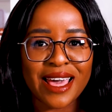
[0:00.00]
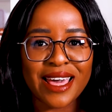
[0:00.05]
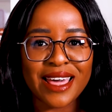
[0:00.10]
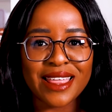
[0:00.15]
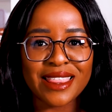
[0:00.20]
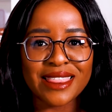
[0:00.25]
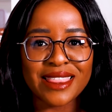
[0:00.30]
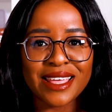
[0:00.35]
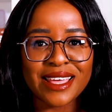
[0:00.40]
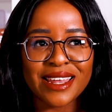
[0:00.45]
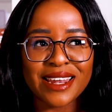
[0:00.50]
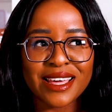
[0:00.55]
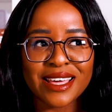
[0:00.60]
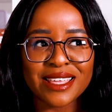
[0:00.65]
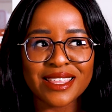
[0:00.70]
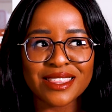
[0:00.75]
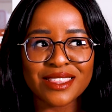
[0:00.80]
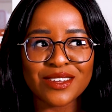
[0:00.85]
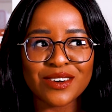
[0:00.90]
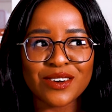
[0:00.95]
And then
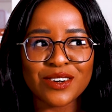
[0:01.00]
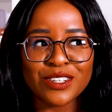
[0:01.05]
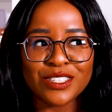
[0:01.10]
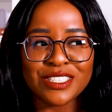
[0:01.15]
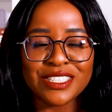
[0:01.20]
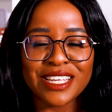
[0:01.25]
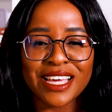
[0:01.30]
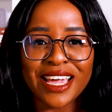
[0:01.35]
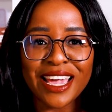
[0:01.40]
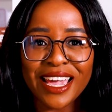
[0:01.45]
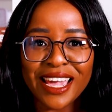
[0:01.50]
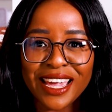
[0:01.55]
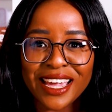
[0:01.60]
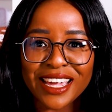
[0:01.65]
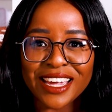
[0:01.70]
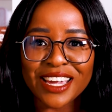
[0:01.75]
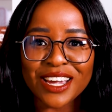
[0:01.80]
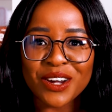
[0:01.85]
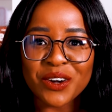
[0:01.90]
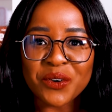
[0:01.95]
I thought,
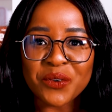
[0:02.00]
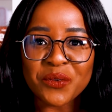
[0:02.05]
hey,